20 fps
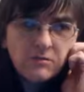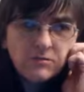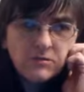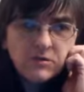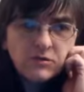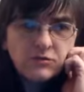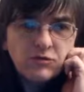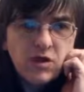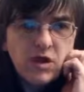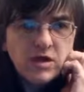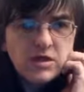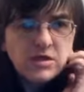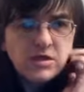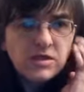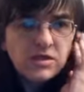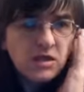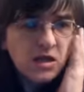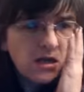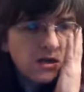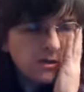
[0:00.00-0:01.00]
Probably
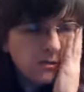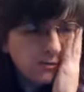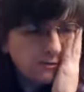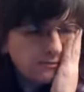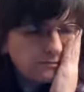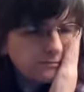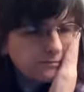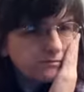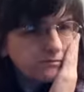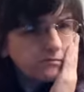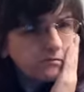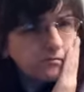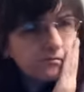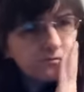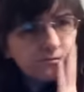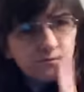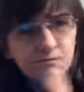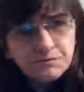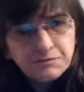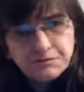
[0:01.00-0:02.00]
no more helpful
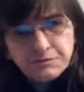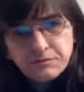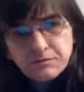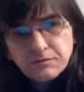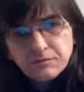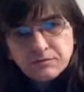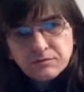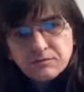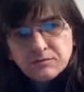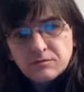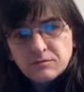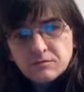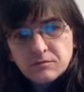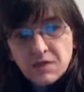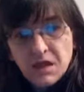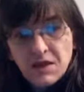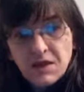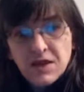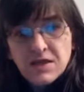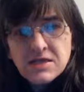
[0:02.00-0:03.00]
after the video than
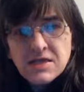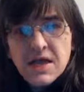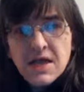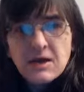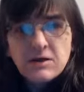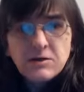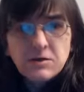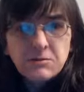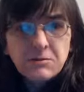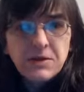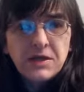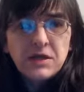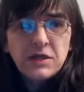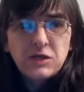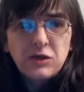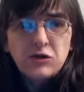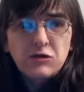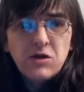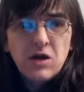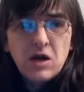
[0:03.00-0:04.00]
before, other than
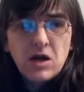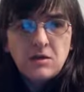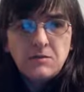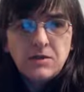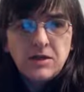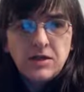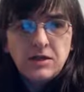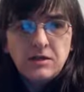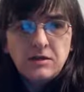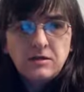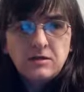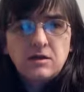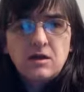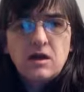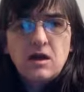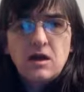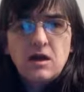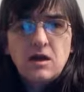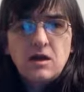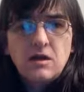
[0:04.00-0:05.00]
saying go with
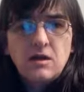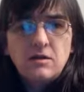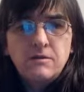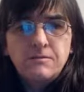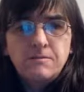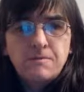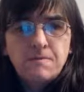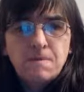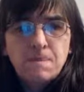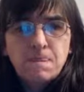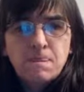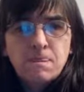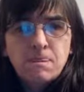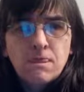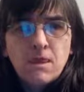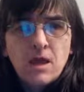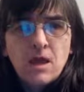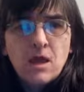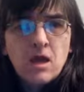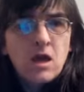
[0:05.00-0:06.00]
what you're happy with.
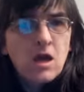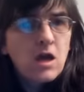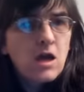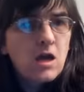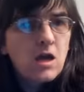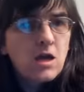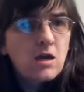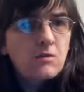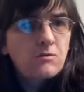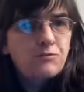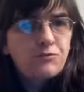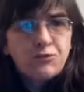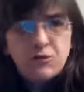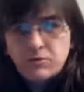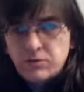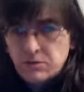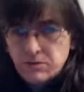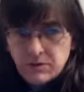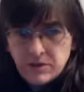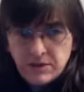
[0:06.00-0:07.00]
If you
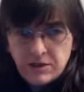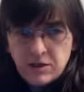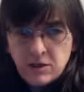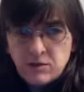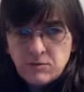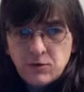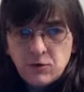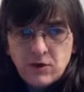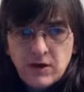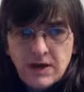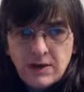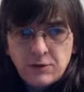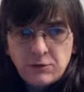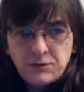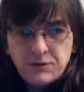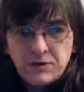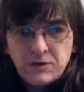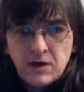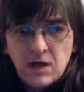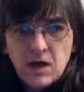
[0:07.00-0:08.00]
pick an army, you
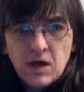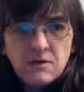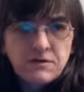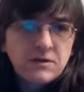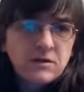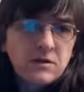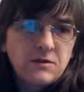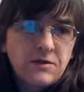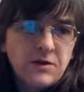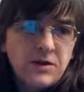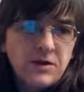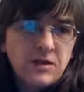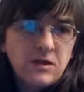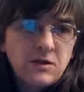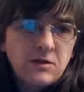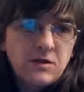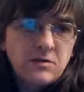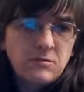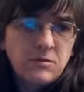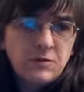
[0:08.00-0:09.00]
paint it,
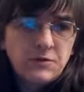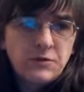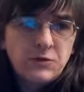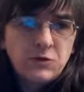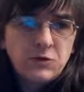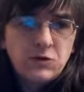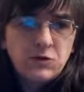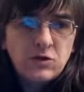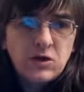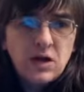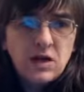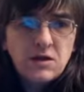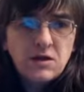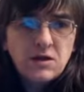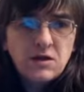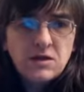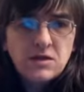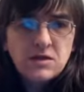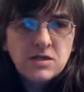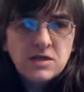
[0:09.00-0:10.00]
you're not happy with it
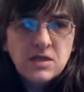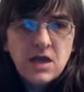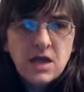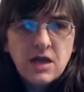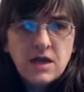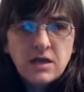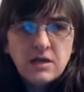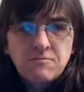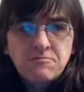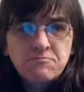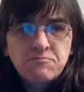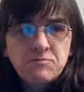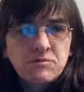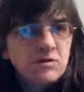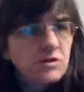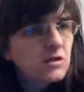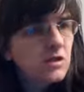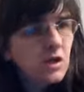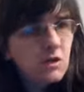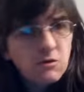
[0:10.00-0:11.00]
anymore,
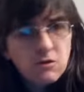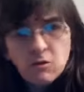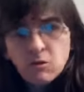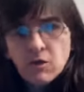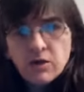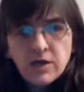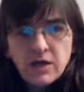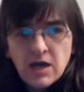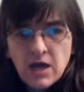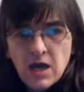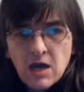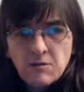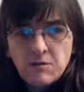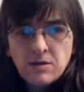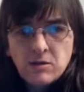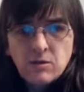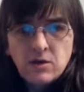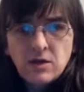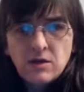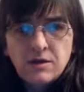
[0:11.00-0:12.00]
then
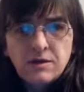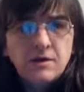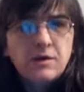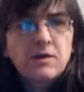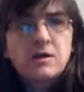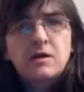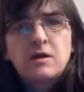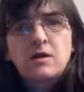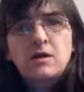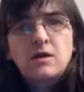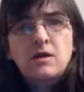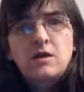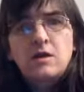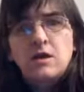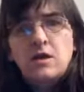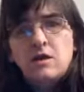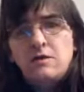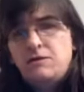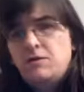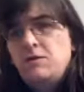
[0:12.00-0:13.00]
don't get
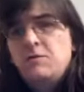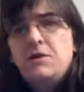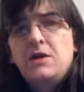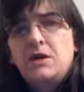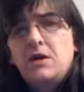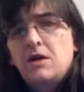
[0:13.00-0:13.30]
rid of it,